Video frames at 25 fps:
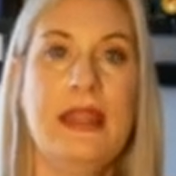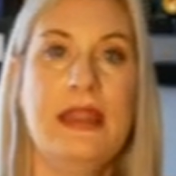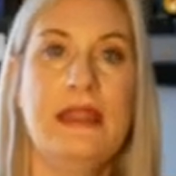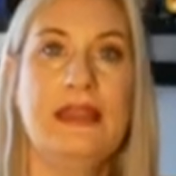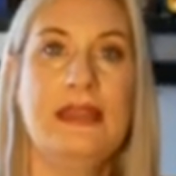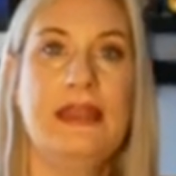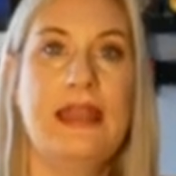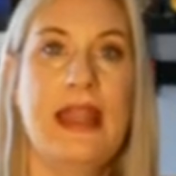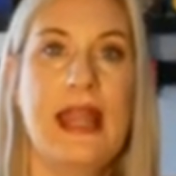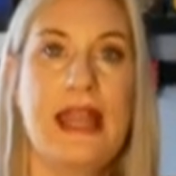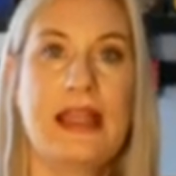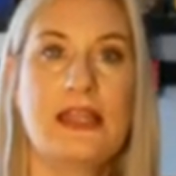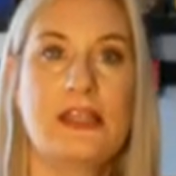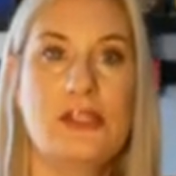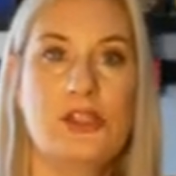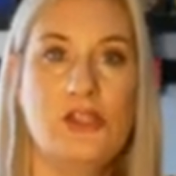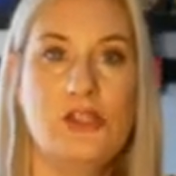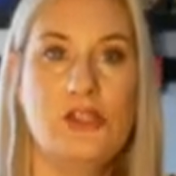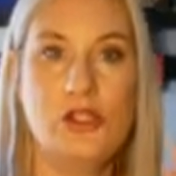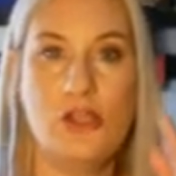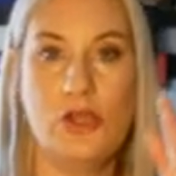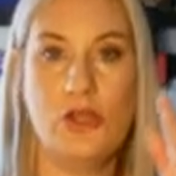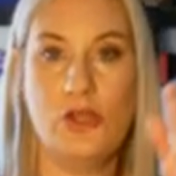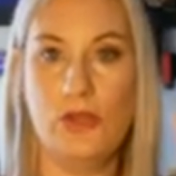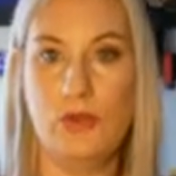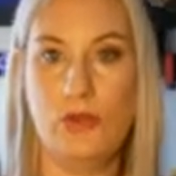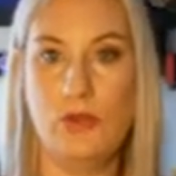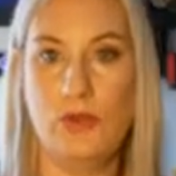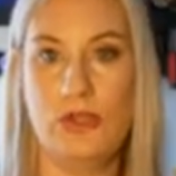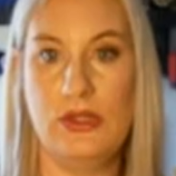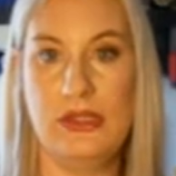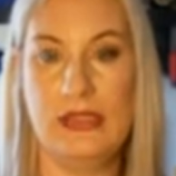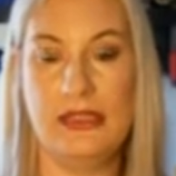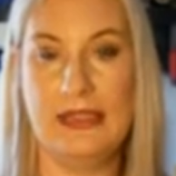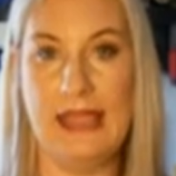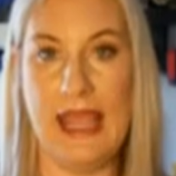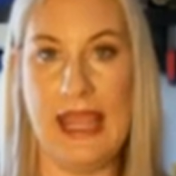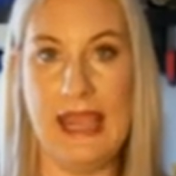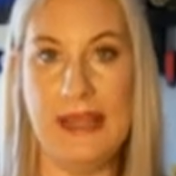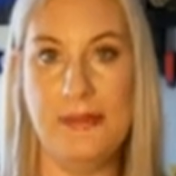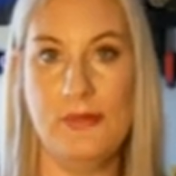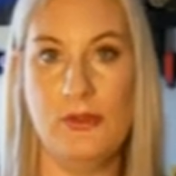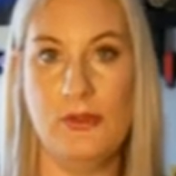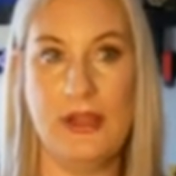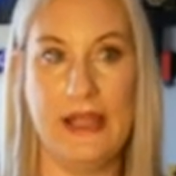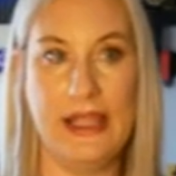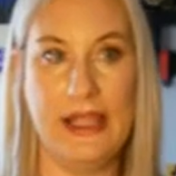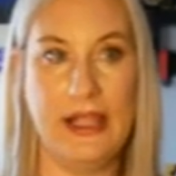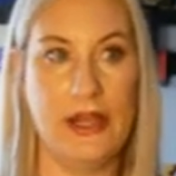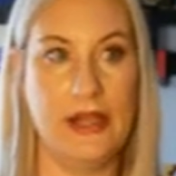Next to the
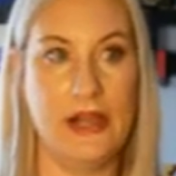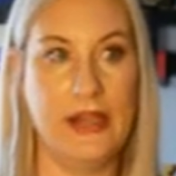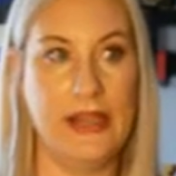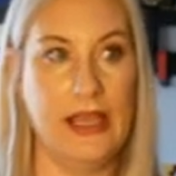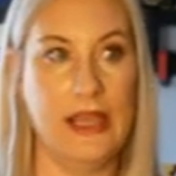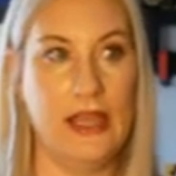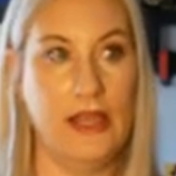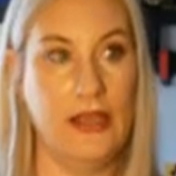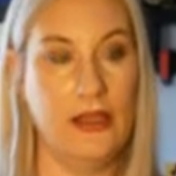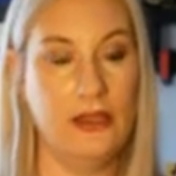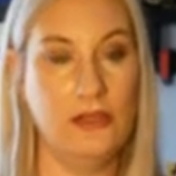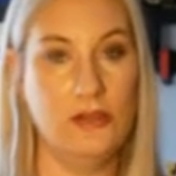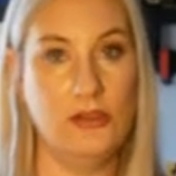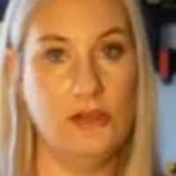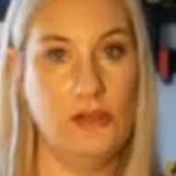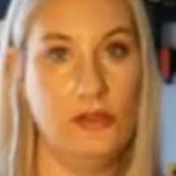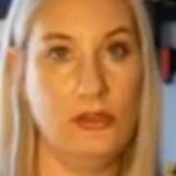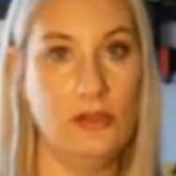table area,